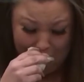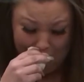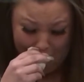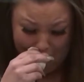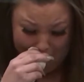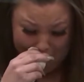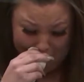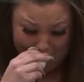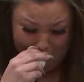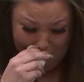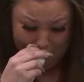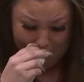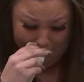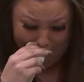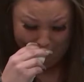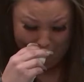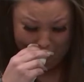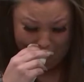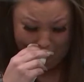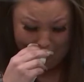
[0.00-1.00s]
watch him
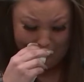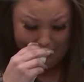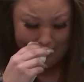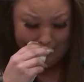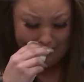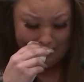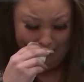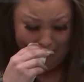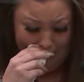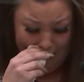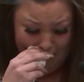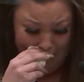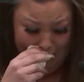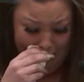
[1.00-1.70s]
play with his son,